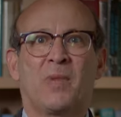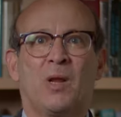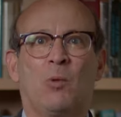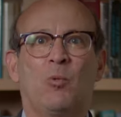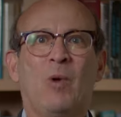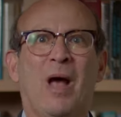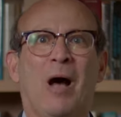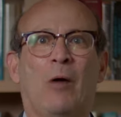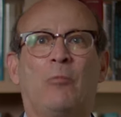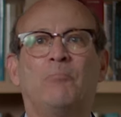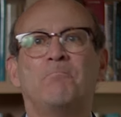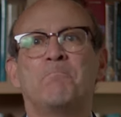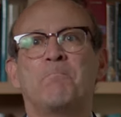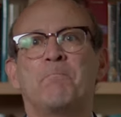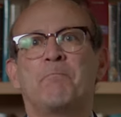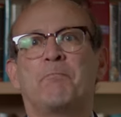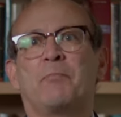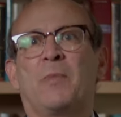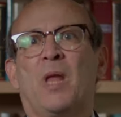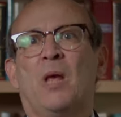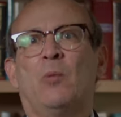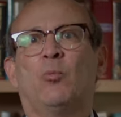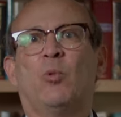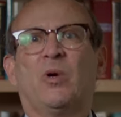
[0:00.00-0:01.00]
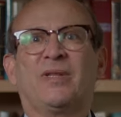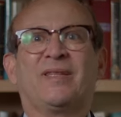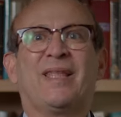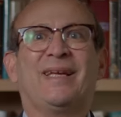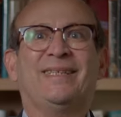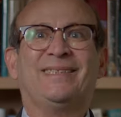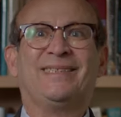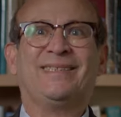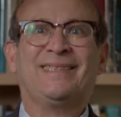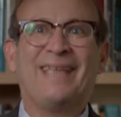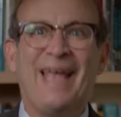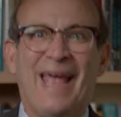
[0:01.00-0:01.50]
Well, what they
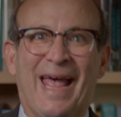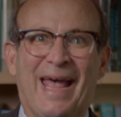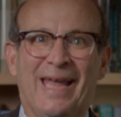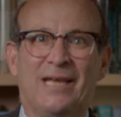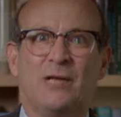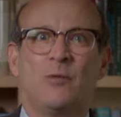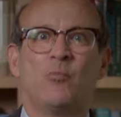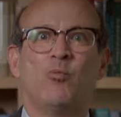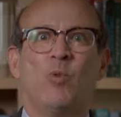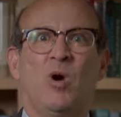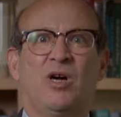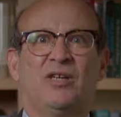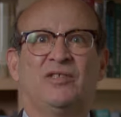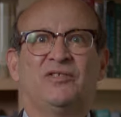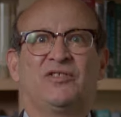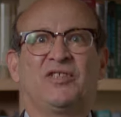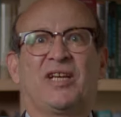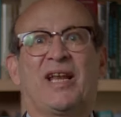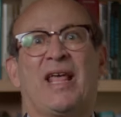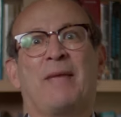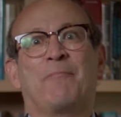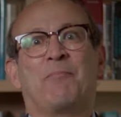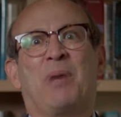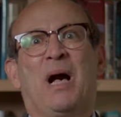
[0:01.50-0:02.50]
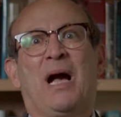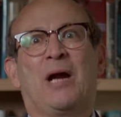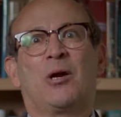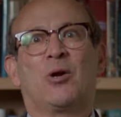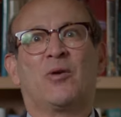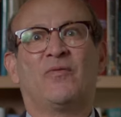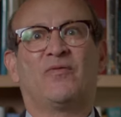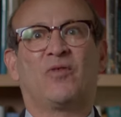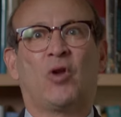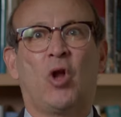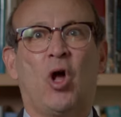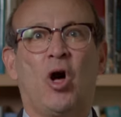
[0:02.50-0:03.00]
said was an empire
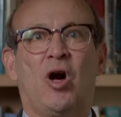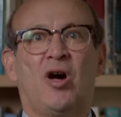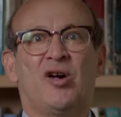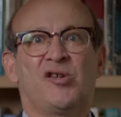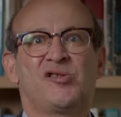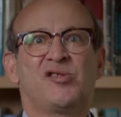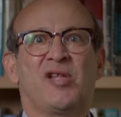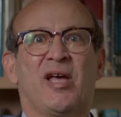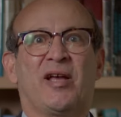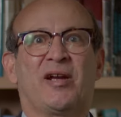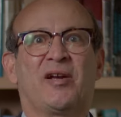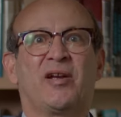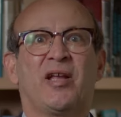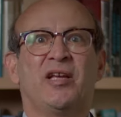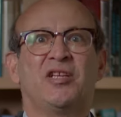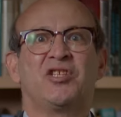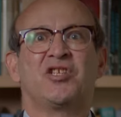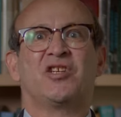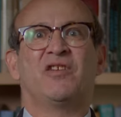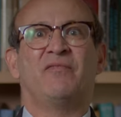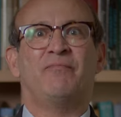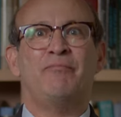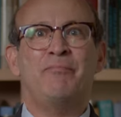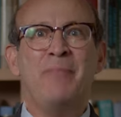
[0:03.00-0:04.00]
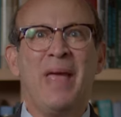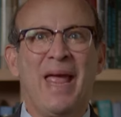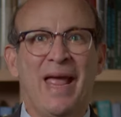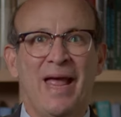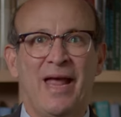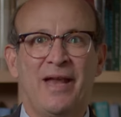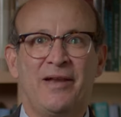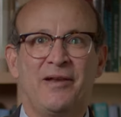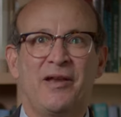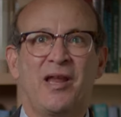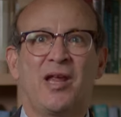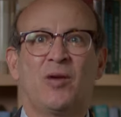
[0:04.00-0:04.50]
of laws, not a nation of
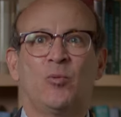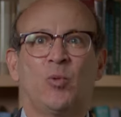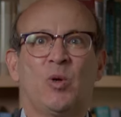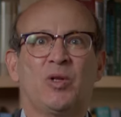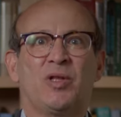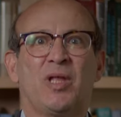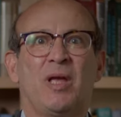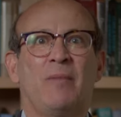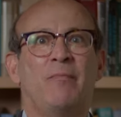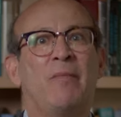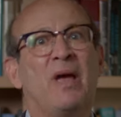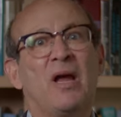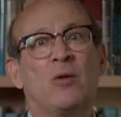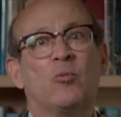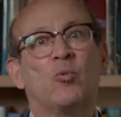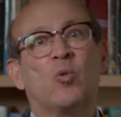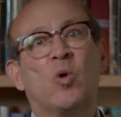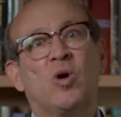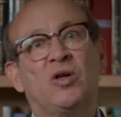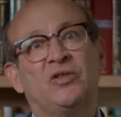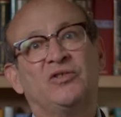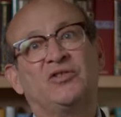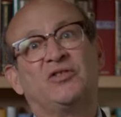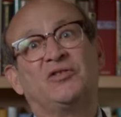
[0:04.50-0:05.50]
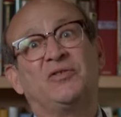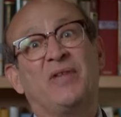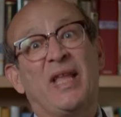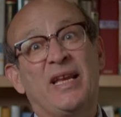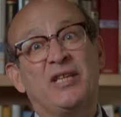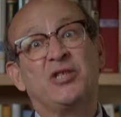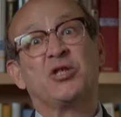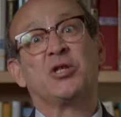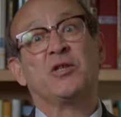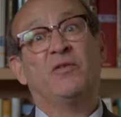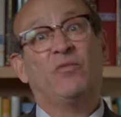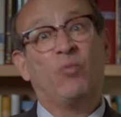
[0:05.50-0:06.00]
men. And what they meant was
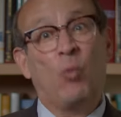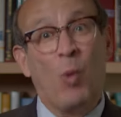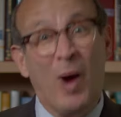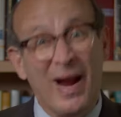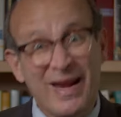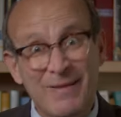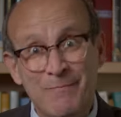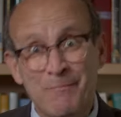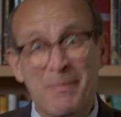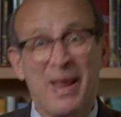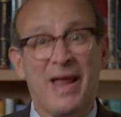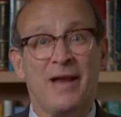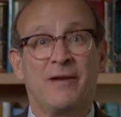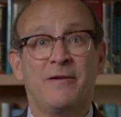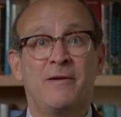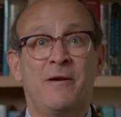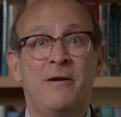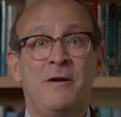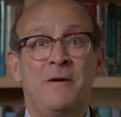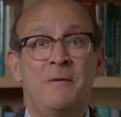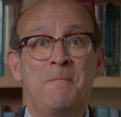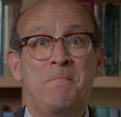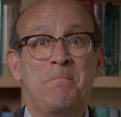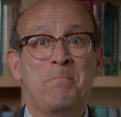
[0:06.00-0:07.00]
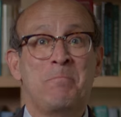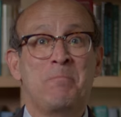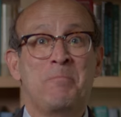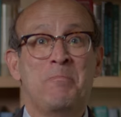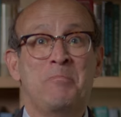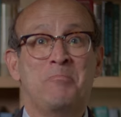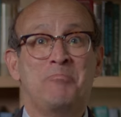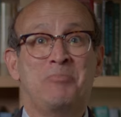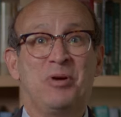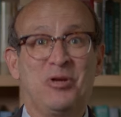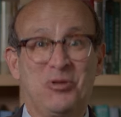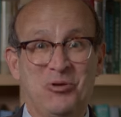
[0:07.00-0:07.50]
nation of white men,
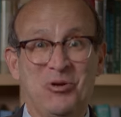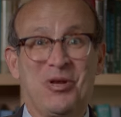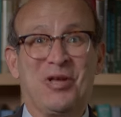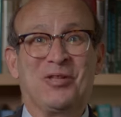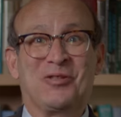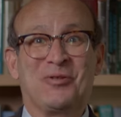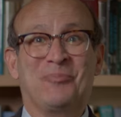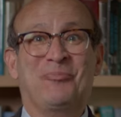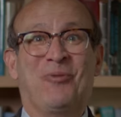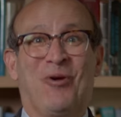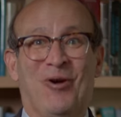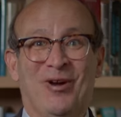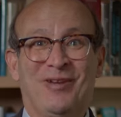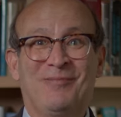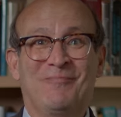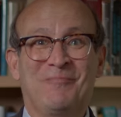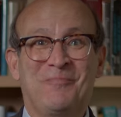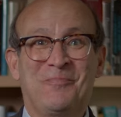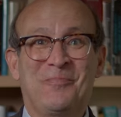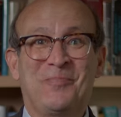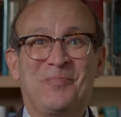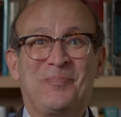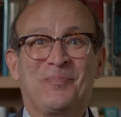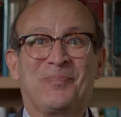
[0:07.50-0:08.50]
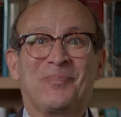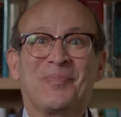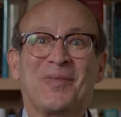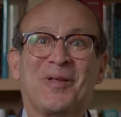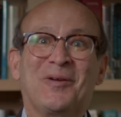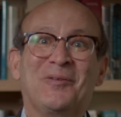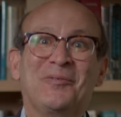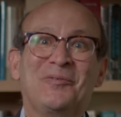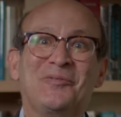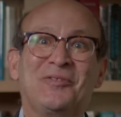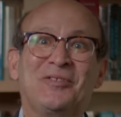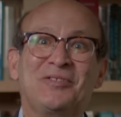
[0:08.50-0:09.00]
but you get the point.
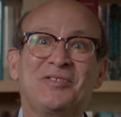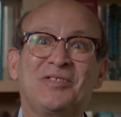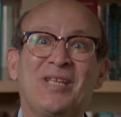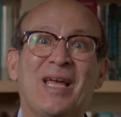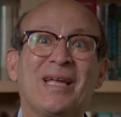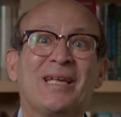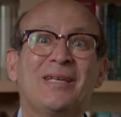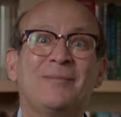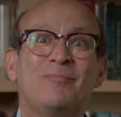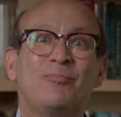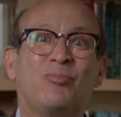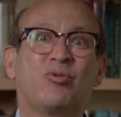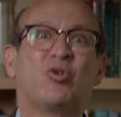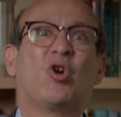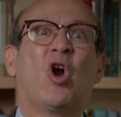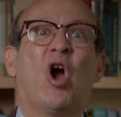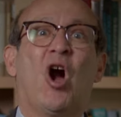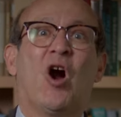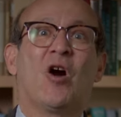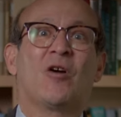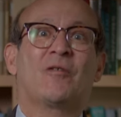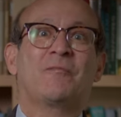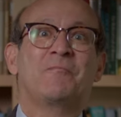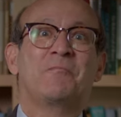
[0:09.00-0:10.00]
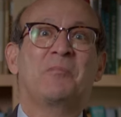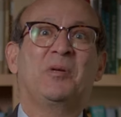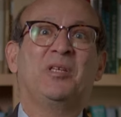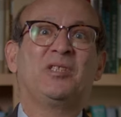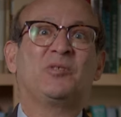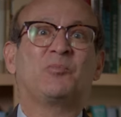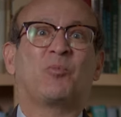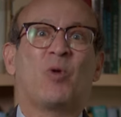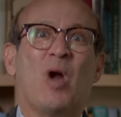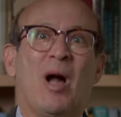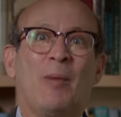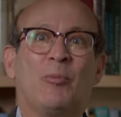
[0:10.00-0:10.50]
The second prong is
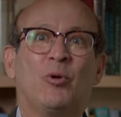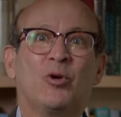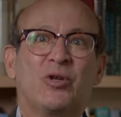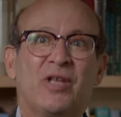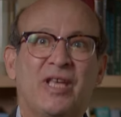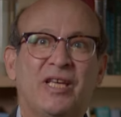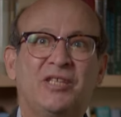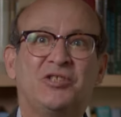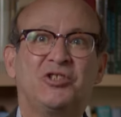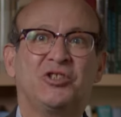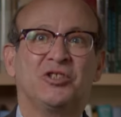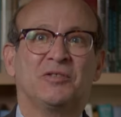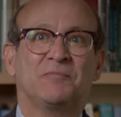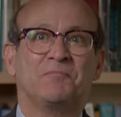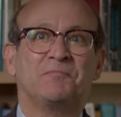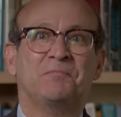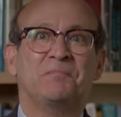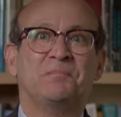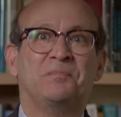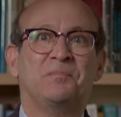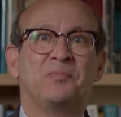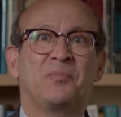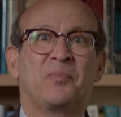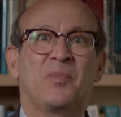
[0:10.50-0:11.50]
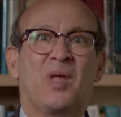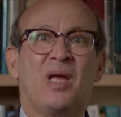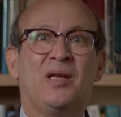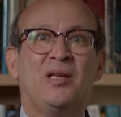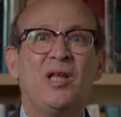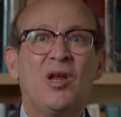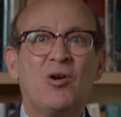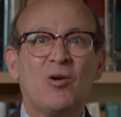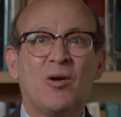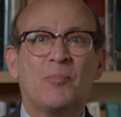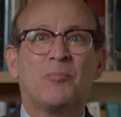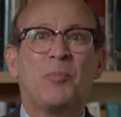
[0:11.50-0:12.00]
promulgation. And
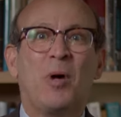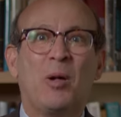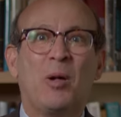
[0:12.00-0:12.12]
here at